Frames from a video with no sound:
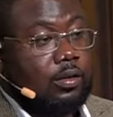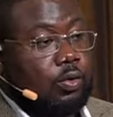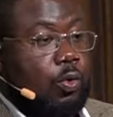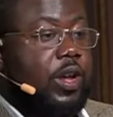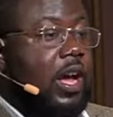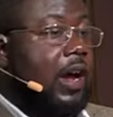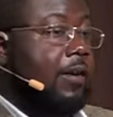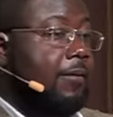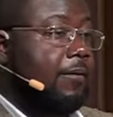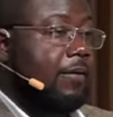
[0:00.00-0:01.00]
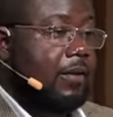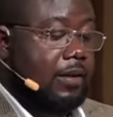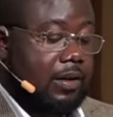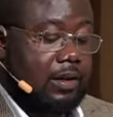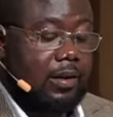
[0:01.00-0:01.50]
Do we have
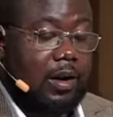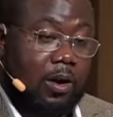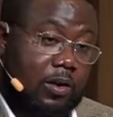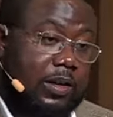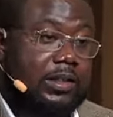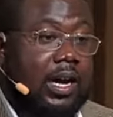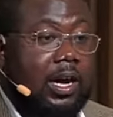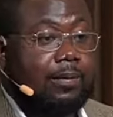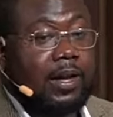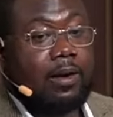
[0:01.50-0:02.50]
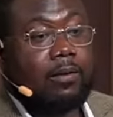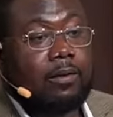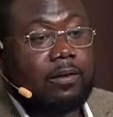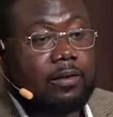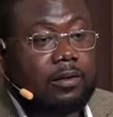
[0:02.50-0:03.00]
all the time now?
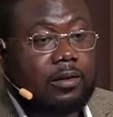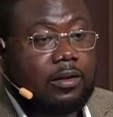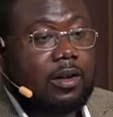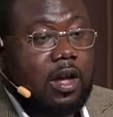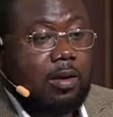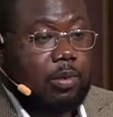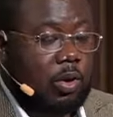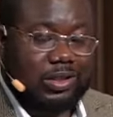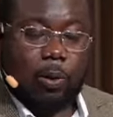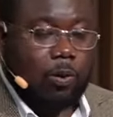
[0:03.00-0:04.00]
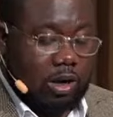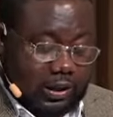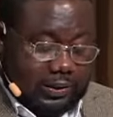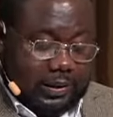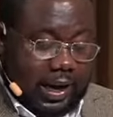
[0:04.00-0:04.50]
Because the world
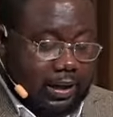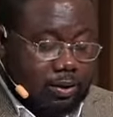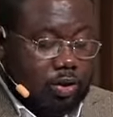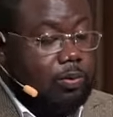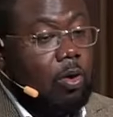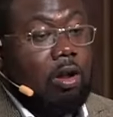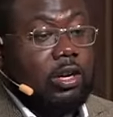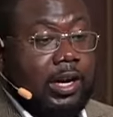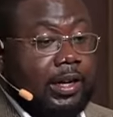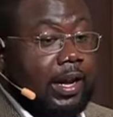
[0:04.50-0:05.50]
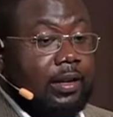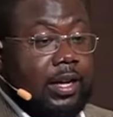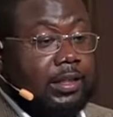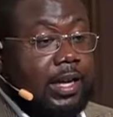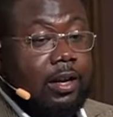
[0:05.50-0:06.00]
is getting smaller and
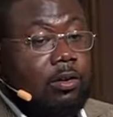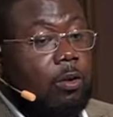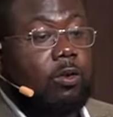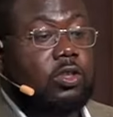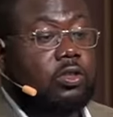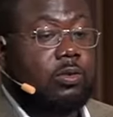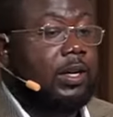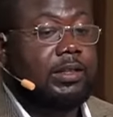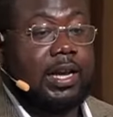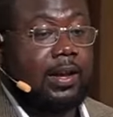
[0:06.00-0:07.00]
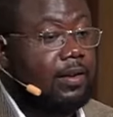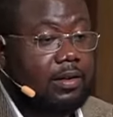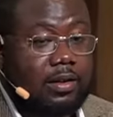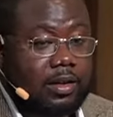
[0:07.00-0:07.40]
is getting closer to its end.